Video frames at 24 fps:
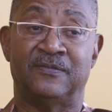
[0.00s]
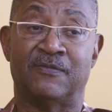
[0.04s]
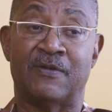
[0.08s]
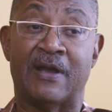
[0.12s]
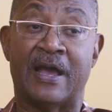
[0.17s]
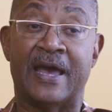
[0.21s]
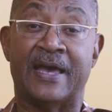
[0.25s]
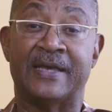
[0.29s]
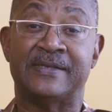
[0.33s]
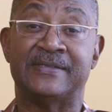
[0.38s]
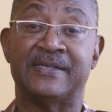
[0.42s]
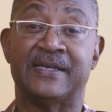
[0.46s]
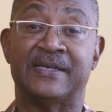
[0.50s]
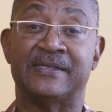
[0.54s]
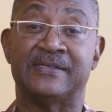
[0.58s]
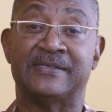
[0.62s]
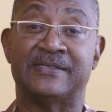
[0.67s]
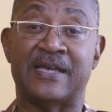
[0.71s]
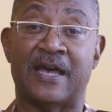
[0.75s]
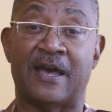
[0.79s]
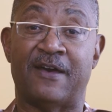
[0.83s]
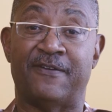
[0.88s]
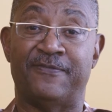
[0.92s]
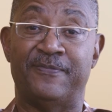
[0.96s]
rising
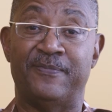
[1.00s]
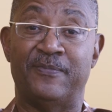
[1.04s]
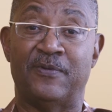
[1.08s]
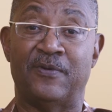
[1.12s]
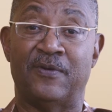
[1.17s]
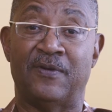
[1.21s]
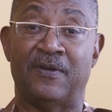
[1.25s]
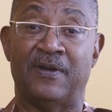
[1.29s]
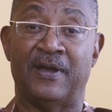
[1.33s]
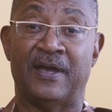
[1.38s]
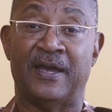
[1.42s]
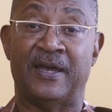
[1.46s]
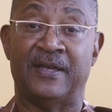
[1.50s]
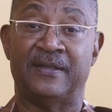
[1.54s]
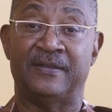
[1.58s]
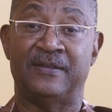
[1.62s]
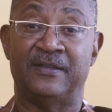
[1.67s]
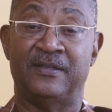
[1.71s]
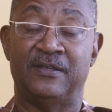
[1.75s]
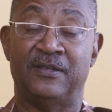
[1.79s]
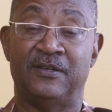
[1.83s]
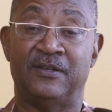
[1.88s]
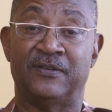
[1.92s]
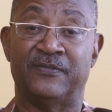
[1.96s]
sophomore
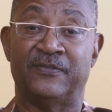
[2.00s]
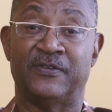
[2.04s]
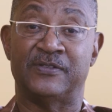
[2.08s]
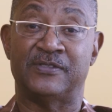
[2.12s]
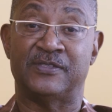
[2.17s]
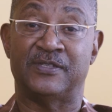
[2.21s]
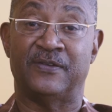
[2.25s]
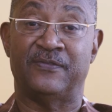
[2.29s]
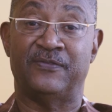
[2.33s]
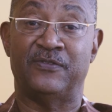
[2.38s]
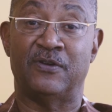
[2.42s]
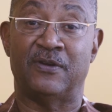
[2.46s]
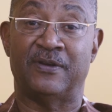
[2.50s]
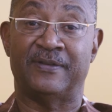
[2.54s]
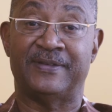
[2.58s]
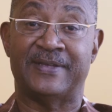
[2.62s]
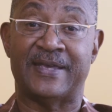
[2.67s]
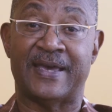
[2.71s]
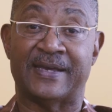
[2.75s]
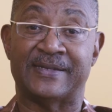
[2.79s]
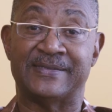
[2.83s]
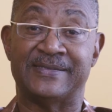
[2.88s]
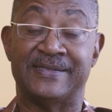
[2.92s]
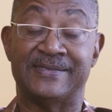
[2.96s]
at the University of North
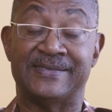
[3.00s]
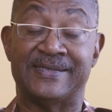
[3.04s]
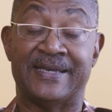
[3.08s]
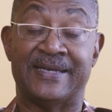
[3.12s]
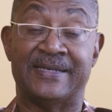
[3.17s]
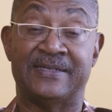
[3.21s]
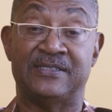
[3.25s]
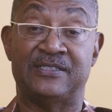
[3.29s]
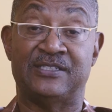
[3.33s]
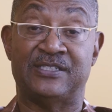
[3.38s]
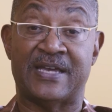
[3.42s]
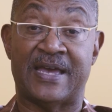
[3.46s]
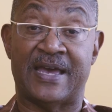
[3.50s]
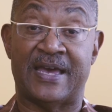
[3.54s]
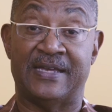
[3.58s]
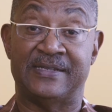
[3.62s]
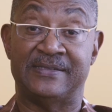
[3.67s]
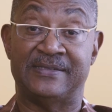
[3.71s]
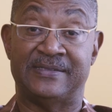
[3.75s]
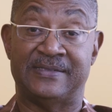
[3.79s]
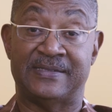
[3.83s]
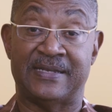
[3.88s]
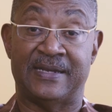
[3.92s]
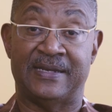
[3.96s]
Texas in
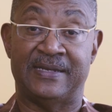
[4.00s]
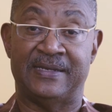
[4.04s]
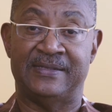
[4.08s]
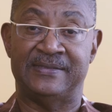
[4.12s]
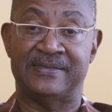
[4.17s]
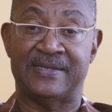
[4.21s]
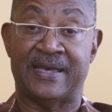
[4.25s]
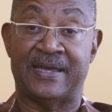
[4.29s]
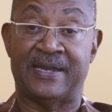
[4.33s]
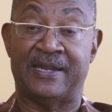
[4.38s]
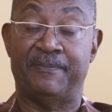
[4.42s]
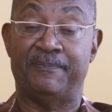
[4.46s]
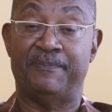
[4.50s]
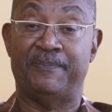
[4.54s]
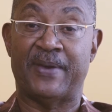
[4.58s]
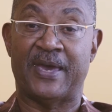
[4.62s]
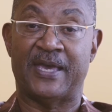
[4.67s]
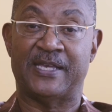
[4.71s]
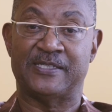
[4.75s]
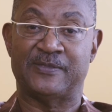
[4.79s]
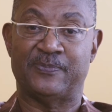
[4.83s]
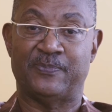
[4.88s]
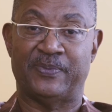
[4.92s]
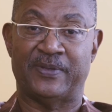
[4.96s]
jazz studies and a
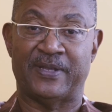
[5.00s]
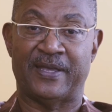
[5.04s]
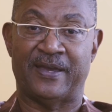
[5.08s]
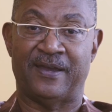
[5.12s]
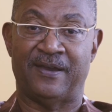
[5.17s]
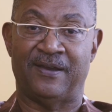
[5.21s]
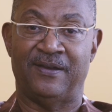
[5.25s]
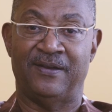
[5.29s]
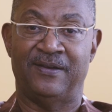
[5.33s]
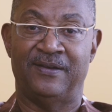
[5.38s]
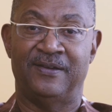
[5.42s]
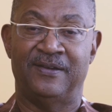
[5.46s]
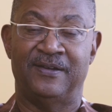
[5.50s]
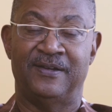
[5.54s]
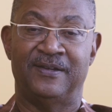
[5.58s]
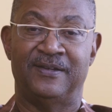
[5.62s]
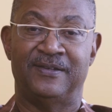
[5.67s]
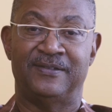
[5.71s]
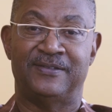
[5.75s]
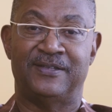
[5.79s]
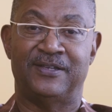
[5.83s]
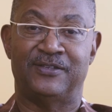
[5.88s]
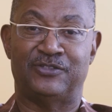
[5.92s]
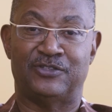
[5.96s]
bass player,
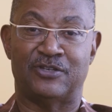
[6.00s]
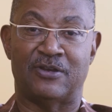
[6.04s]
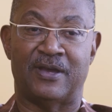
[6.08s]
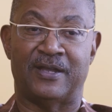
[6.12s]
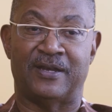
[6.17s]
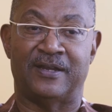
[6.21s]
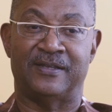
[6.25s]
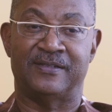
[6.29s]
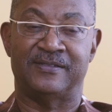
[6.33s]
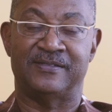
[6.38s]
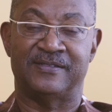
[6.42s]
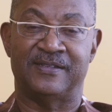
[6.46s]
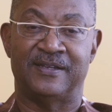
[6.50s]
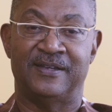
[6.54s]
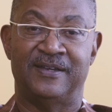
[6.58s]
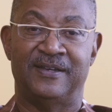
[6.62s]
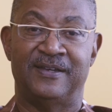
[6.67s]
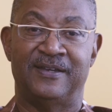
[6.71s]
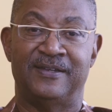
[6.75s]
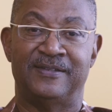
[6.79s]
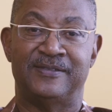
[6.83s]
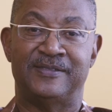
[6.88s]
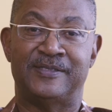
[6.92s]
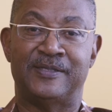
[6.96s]
to join us.
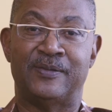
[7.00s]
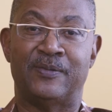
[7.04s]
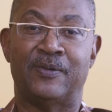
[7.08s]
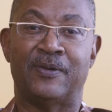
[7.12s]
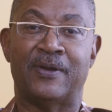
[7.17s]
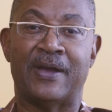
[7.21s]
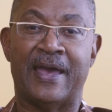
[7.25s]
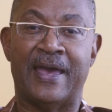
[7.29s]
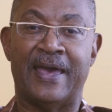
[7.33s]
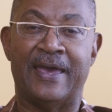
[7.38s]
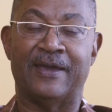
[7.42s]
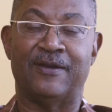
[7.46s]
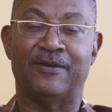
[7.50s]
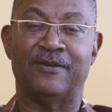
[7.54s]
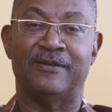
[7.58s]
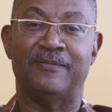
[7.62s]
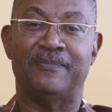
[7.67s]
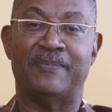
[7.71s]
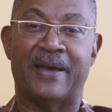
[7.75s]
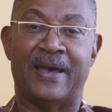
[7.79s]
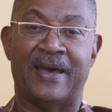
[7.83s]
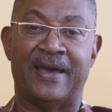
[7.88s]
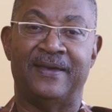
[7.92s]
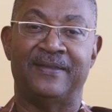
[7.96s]
So we're
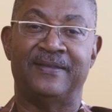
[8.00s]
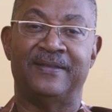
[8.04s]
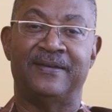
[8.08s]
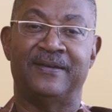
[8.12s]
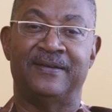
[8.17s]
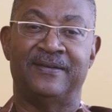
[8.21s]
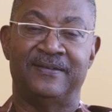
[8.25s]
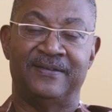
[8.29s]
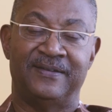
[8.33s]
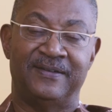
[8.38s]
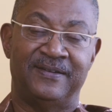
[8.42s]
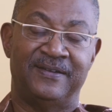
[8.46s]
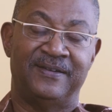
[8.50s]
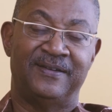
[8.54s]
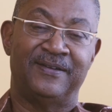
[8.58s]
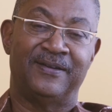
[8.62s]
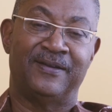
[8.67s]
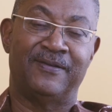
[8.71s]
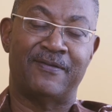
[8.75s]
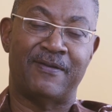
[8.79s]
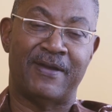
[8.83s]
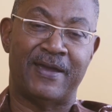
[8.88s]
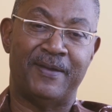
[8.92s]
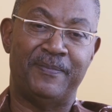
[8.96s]
anchored by the
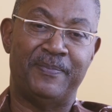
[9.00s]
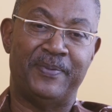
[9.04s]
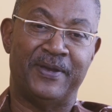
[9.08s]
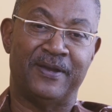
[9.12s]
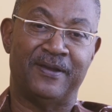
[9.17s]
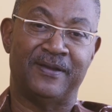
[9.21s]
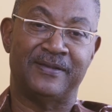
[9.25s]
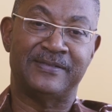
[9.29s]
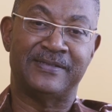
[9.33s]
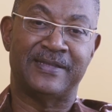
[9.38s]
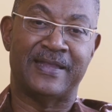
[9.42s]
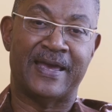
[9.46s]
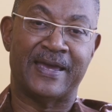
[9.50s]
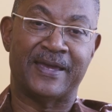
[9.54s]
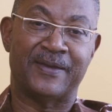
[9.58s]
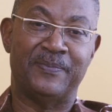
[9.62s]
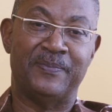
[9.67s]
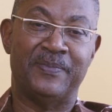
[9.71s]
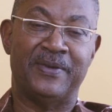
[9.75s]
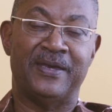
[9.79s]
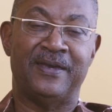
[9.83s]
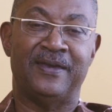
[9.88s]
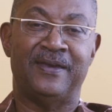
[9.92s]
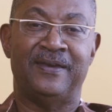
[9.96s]
graybeards
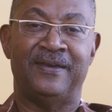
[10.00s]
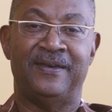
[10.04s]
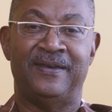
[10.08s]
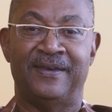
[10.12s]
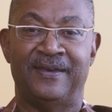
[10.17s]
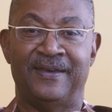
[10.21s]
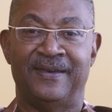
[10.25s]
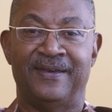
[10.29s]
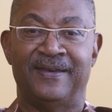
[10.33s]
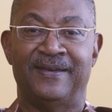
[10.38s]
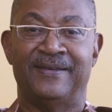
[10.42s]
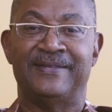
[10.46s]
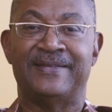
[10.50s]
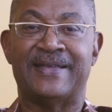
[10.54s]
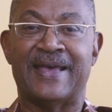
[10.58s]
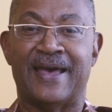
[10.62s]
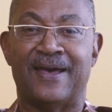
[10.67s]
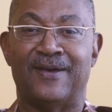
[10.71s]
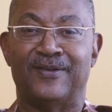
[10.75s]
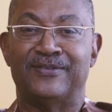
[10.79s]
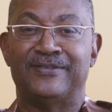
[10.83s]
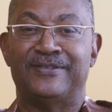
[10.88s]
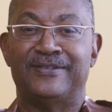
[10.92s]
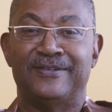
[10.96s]
like me
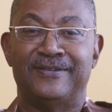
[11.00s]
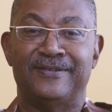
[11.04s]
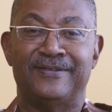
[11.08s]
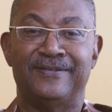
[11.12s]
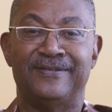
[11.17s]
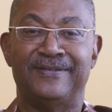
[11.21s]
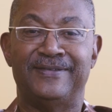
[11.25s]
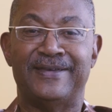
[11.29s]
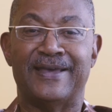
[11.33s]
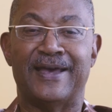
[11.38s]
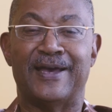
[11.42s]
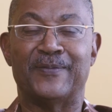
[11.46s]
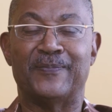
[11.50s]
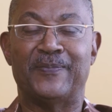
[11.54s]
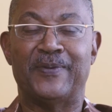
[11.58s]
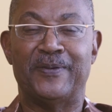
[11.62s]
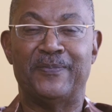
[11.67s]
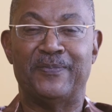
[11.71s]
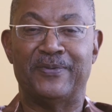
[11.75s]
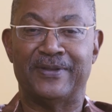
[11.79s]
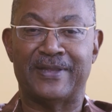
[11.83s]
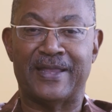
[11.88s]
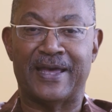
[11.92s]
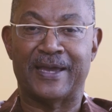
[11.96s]
down to young
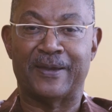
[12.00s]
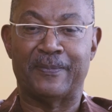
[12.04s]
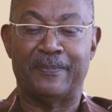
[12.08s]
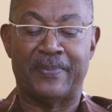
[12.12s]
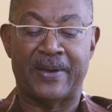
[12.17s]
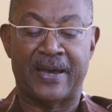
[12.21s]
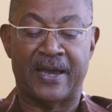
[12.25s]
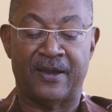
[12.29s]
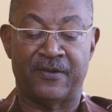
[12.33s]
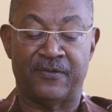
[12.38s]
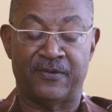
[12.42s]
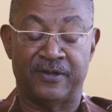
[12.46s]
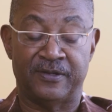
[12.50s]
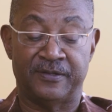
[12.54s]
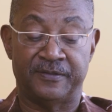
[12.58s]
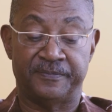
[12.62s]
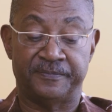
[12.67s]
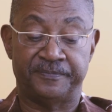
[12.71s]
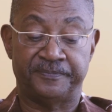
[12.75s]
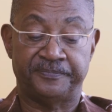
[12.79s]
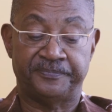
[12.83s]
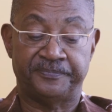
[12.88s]
people like Byron.